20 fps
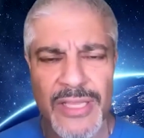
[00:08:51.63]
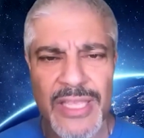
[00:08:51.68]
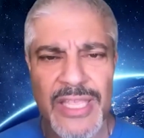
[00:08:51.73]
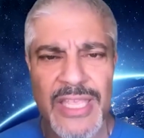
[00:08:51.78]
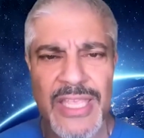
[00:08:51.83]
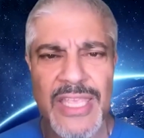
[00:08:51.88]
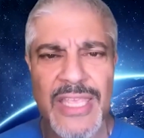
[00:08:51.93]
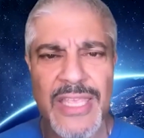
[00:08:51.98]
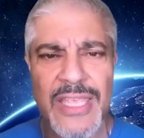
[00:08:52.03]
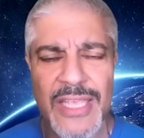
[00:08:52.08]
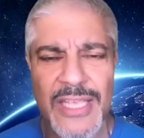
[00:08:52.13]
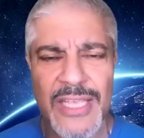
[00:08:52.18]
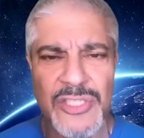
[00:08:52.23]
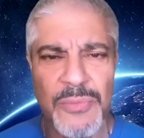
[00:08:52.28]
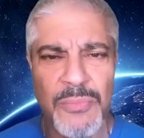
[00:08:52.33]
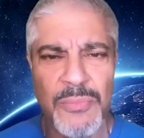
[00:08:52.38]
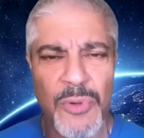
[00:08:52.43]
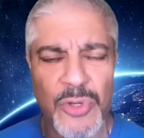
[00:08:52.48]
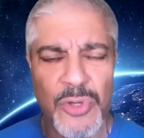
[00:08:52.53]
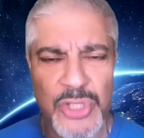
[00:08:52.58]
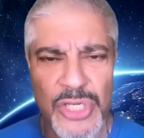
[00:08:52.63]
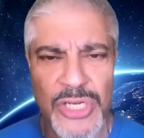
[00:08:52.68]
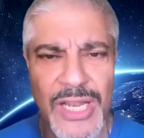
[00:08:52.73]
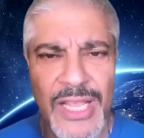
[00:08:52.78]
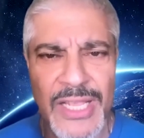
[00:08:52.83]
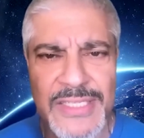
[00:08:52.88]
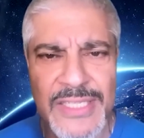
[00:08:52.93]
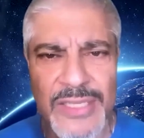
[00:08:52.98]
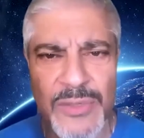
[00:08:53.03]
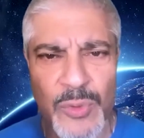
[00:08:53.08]
The E is
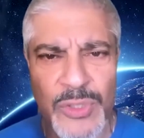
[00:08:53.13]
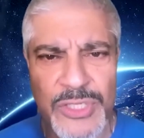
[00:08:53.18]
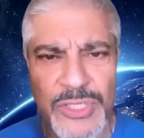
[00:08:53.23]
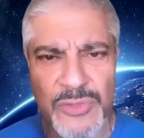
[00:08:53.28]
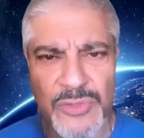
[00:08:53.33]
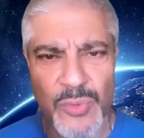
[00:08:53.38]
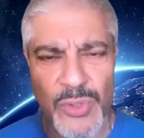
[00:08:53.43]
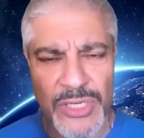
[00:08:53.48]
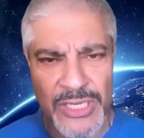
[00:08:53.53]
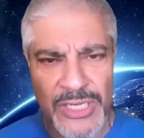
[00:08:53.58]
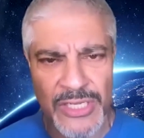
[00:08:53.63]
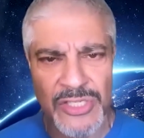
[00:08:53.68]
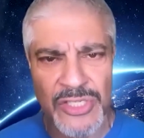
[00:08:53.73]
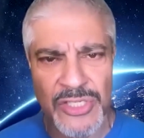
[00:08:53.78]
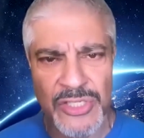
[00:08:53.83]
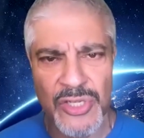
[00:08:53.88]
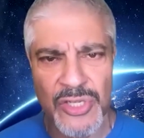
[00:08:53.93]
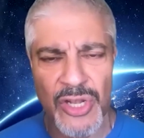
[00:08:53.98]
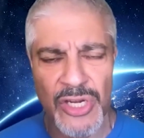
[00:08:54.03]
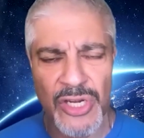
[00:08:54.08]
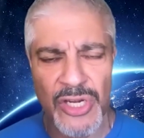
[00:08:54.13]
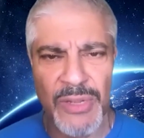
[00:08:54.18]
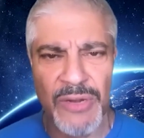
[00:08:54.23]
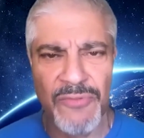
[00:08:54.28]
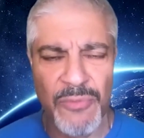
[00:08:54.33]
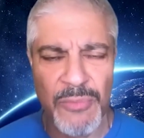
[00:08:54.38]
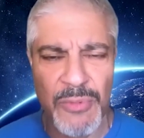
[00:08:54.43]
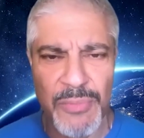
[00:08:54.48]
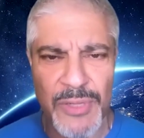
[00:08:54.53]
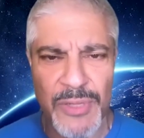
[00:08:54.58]
emotionalize it, which is what Nia just talked
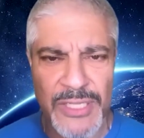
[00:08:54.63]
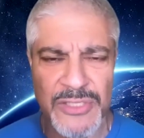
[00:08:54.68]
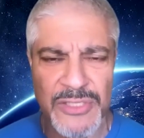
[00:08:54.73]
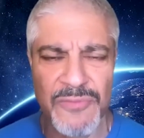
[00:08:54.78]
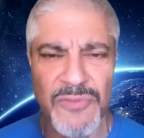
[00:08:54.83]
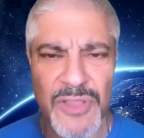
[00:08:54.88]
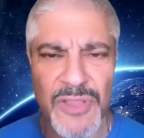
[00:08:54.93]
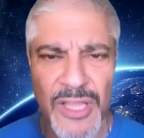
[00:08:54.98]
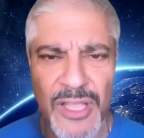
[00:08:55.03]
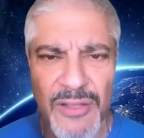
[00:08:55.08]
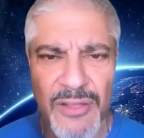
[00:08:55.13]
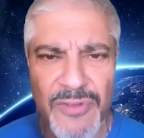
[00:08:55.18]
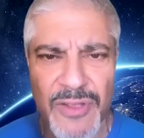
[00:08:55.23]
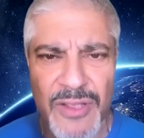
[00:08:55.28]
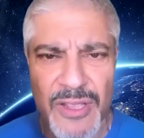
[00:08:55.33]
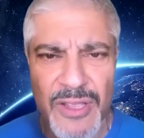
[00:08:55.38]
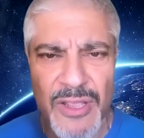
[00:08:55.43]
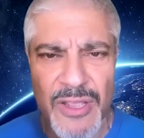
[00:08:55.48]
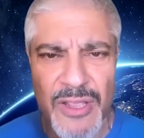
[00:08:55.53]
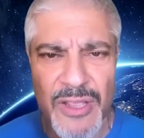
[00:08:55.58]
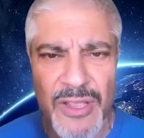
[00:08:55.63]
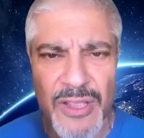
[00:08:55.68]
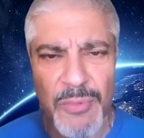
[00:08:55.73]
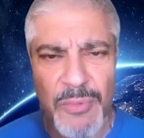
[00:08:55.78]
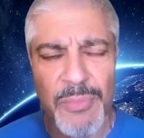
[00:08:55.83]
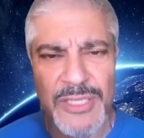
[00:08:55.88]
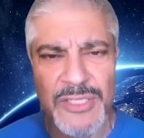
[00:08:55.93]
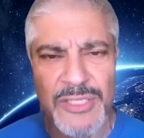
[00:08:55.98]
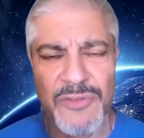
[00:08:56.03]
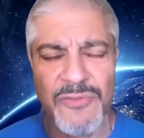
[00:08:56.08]
about, from a place of love, from a
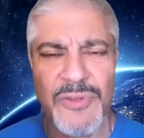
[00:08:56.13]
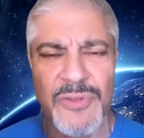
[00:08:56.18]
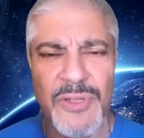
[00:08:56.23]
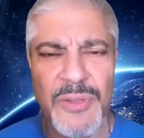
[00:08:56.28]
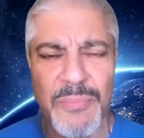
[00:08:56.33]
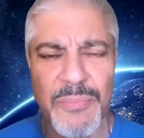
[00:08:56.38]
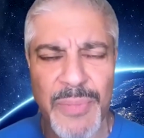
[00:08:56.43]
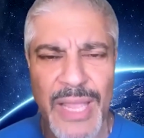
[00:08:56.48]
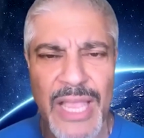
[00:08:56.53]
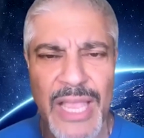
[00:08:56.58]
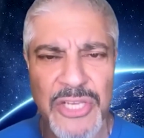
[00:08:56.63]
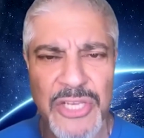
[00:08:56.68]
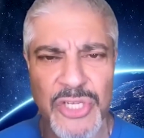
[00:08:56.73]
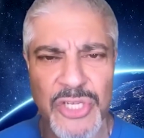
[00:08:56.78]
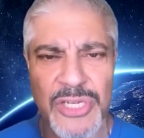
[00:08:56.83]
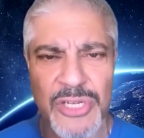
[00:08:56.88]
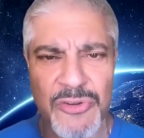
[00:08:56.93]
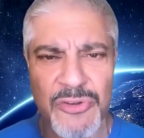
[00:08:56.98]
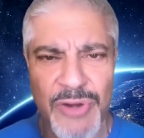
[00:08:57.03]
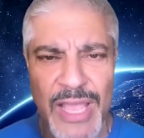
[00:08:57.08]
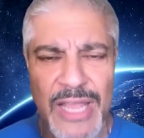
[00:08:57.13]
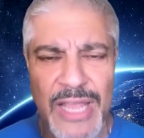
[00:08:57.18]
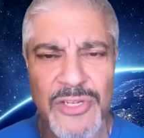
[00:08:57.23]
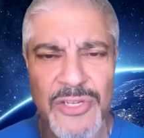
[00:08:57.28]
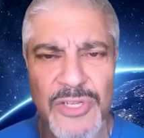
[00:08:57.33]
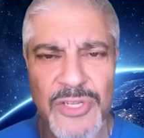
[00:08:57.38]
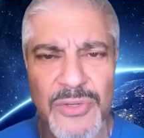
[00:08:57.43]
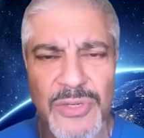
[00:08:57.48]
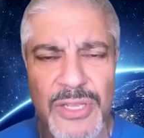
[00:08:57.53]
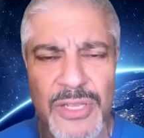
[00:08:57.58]
place of compassion,
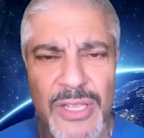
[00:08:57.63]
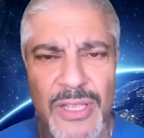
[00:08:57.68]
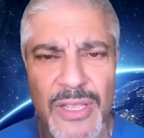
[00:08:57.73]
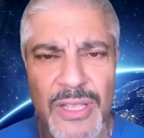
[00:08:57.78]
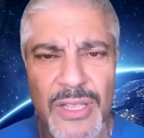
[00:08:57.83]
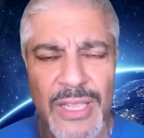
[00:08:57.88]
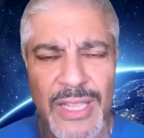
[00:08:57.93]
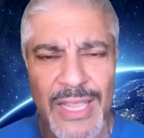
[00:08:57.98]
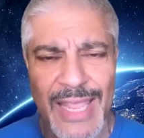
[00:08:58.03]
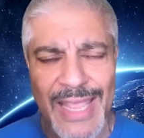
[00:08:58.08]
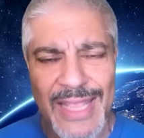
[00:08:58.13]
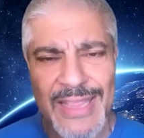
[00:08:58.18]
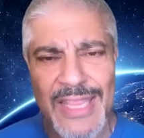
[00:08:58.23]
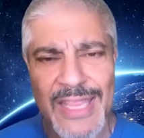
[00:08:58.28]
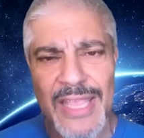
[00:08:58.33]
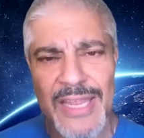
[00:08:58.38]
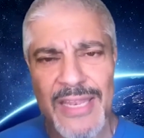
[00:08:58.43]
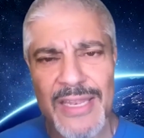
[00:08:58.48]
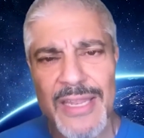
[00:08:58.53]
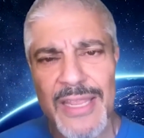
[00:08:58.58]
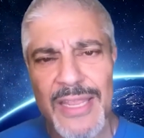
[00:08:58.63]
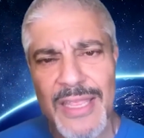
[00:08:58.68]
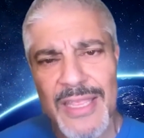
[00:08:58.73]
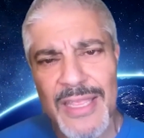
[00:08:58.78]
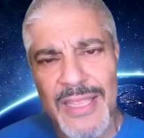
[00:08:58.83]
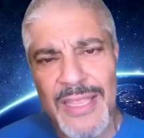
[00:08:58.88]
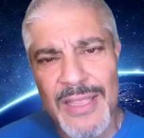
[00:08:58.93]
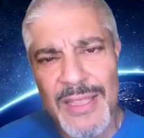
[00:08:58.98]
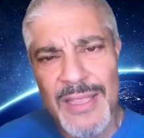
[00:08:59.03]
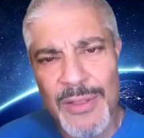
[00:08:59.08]
gratitude. And then
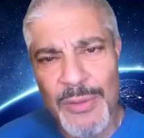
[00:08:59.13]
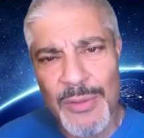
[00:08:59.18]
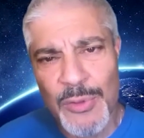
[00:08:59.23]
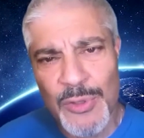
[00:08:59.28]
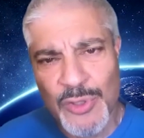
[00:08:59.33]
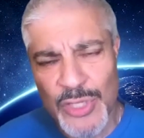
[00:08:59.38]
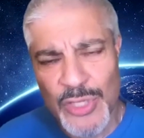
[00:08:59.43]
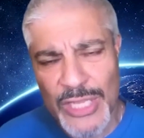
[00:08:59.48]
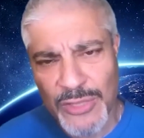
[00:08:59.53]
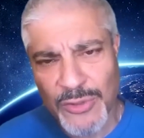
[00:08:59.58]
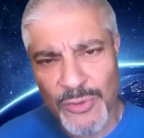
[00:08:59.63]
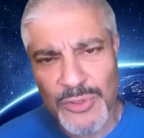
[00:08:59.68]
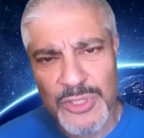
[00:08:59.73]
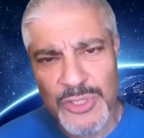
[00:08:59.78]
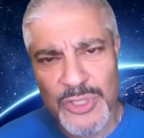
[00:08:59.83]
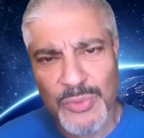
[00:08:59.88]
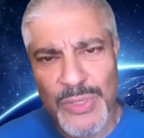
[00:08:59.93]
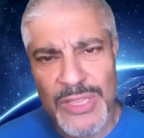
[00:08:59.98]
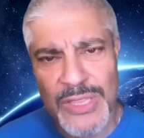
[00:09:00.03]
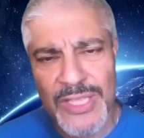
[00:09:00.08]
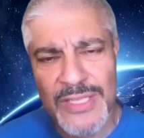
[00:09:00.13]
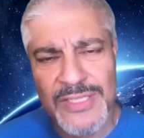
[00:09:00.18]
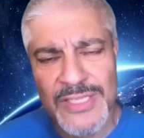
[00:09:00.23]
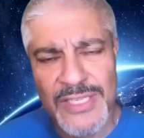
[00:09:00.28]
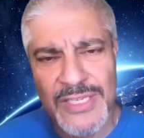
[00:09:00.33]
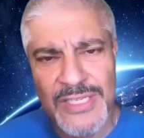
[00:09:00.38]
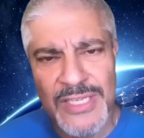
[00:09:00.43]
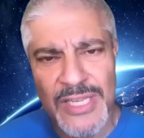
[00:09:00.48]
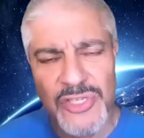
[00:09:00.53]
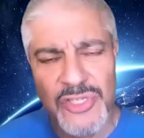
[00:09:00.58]
take those three things,
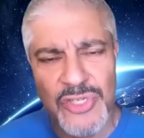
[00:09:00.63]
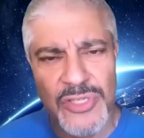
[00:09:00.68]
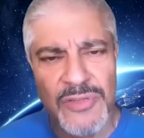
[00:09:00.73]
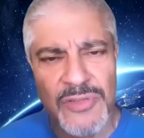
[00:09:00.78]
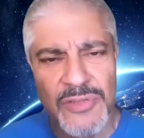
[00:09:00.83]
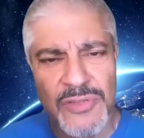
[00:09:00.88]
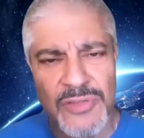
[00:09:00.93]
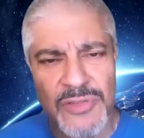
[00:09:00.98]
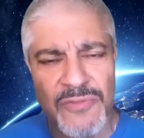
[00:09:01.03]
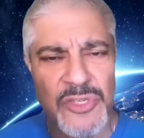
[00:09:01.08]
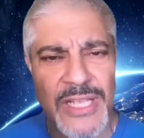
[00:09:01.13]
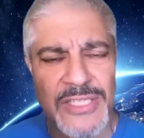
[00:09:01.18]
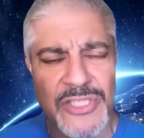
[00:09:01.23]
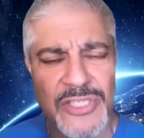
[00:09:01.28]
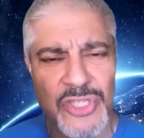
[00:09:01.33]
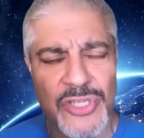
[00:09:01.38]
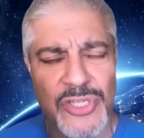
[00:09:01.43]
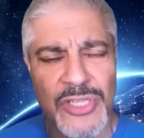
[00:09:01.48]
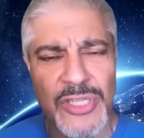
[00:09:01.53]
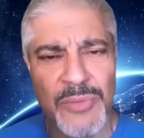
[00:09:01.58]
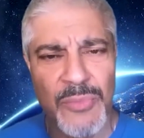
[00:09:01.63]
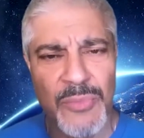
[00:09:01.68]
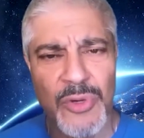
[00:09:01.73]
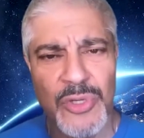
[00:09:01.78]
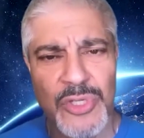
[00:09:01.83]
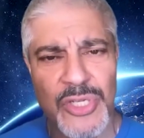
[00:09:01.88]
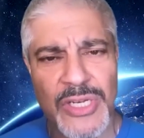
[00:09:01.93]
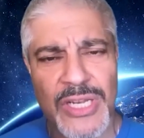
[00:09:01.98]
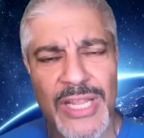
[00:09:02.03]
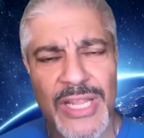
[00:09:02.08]
the intention, the visualization, and the
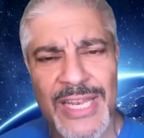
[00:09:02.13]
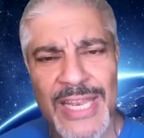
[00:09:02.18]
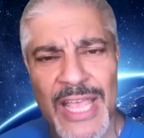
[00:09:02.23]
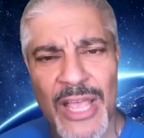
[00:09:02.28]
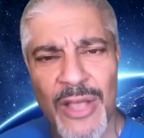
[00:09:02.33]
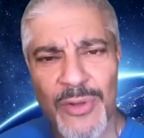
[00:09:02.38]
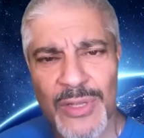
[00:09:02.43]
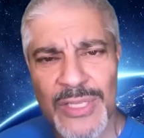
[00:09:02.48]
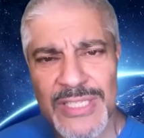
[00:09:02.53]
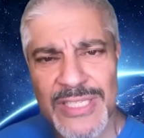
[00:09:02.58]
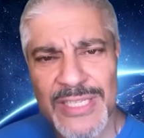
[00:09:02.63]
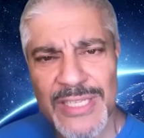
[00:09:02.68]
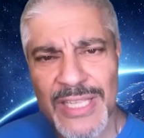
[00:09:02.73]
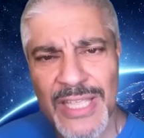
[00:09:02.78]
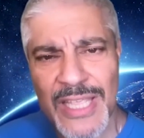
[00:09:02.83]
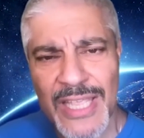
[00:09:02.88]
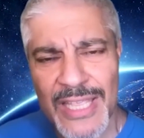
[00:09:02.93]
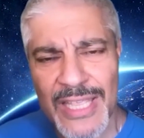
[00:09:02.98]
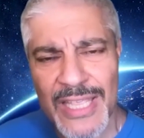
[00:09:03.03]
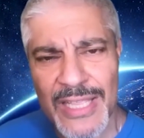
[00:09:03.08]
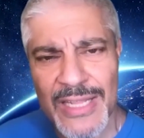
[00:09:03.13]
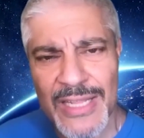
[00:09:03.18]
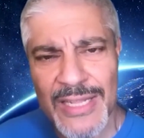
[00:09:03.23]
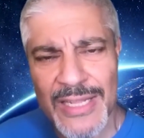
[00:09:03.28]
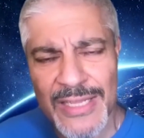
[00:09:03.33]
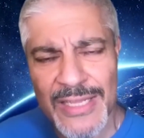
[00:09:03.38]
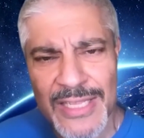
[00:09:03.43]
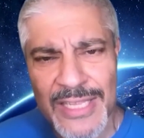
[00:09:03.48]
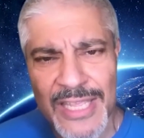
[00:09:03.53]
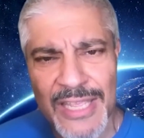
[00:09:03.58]
emotion, and now it's
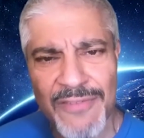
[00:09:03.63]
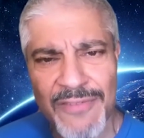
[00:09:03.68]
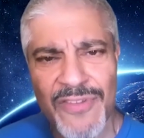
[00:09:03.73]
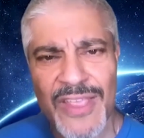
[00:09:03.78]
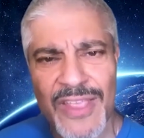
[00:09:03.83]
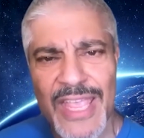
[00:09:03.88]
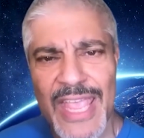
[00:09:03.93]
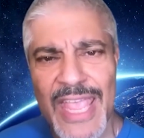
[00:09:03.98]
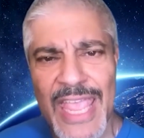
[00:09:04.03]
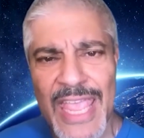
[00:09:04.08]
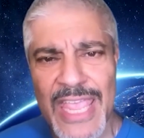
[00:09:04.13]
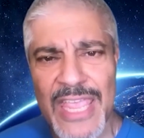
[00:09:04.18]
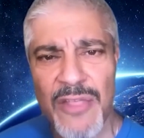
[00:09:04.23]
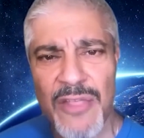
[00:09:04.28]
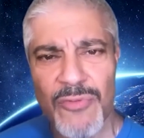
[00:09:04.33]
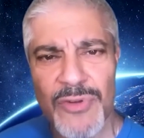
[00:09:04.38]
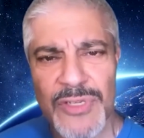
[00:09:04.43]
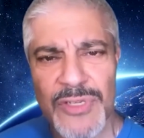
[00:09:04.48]
give a